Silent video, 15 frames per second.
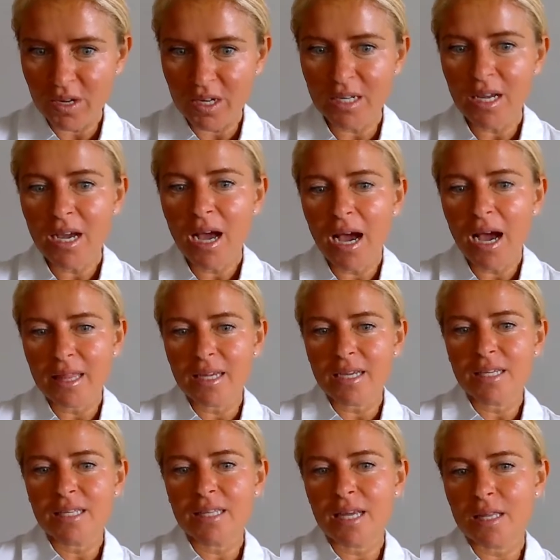right? I
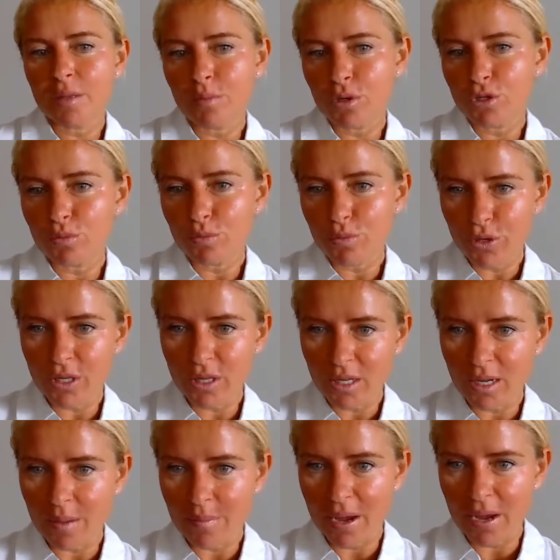think that the most important
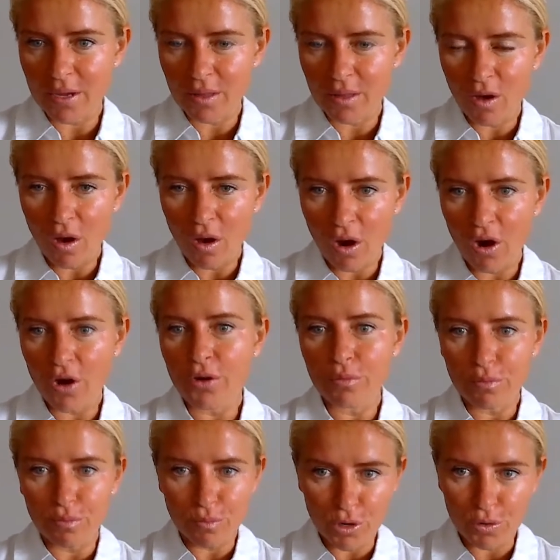thing about
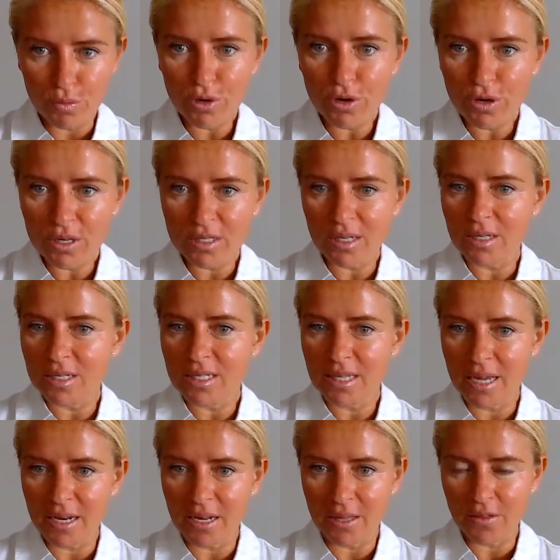heart murmur is
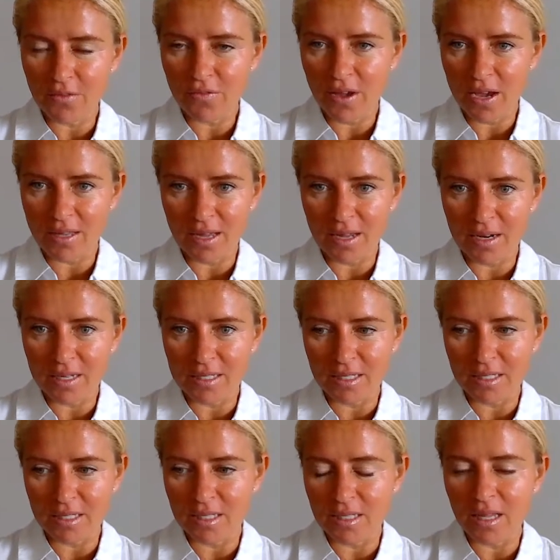understanding the fact that
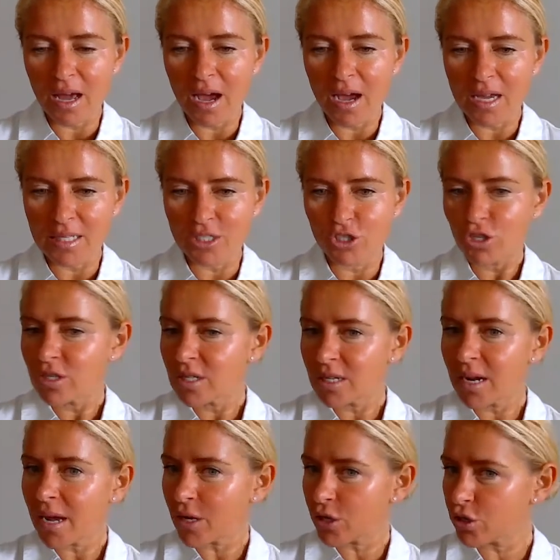it's just
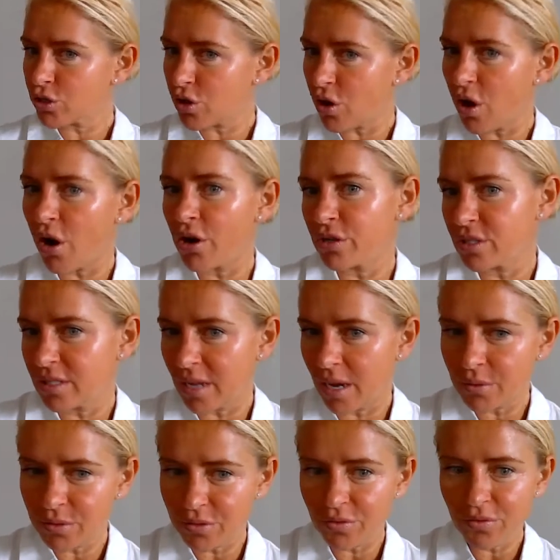an extra hard
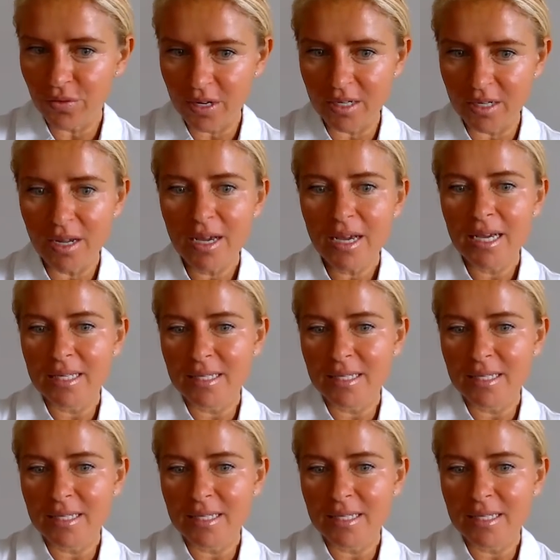sound, right?